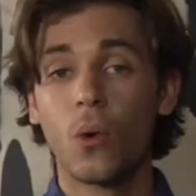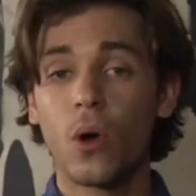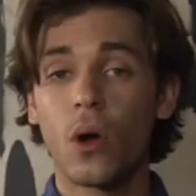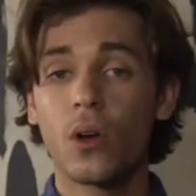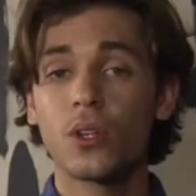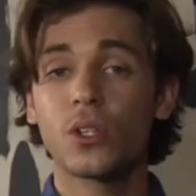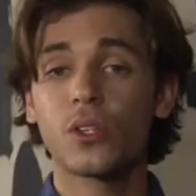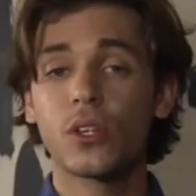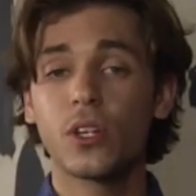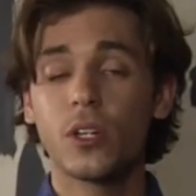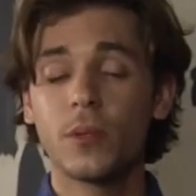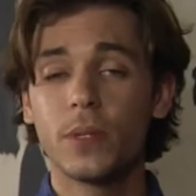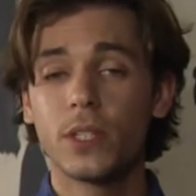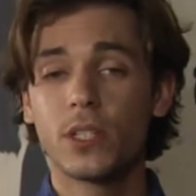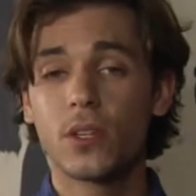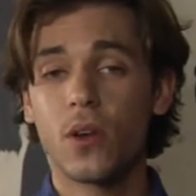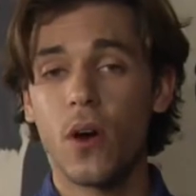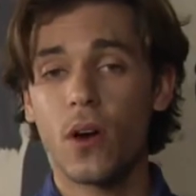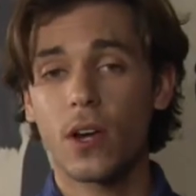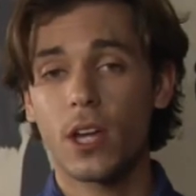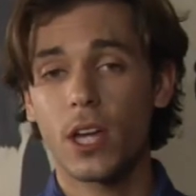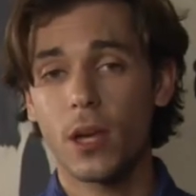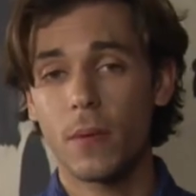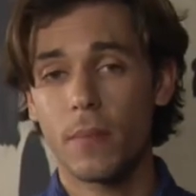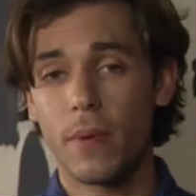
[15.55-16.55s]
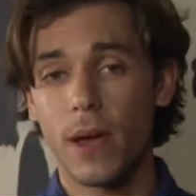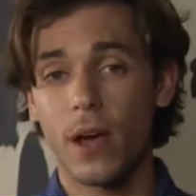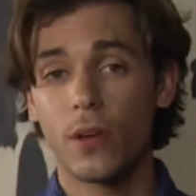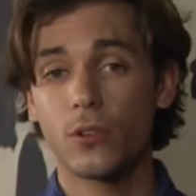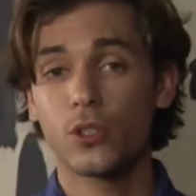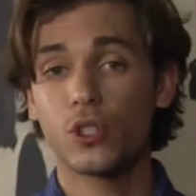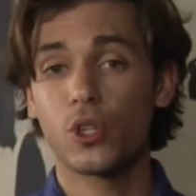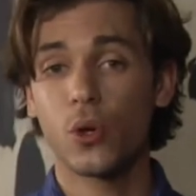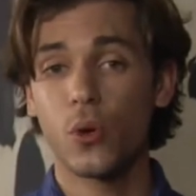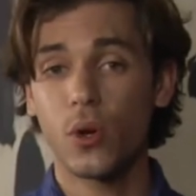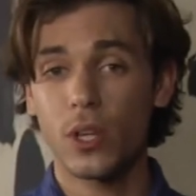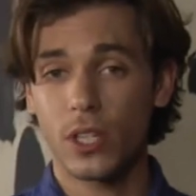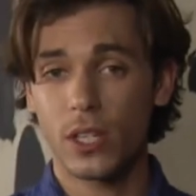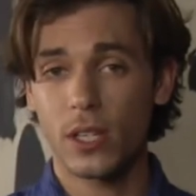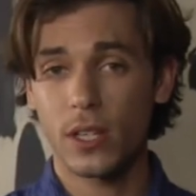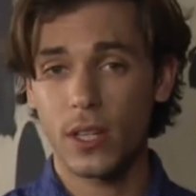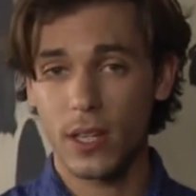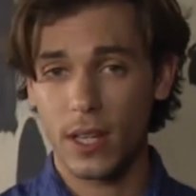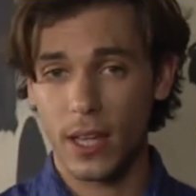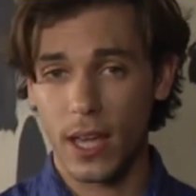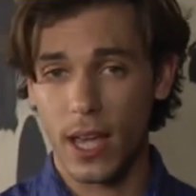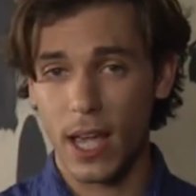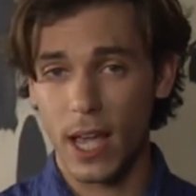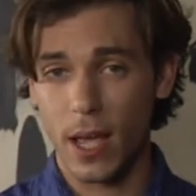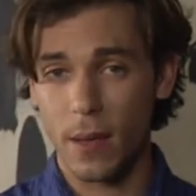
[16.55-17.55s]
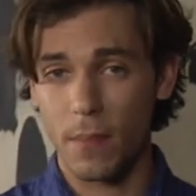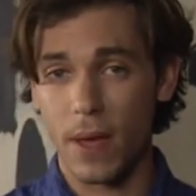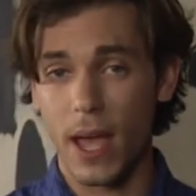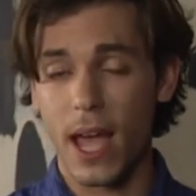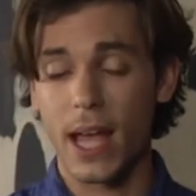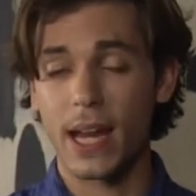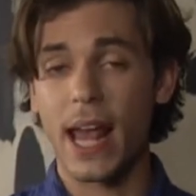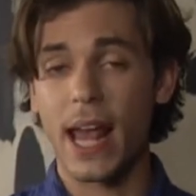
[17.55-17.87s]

We're also going to be talking about choice in the game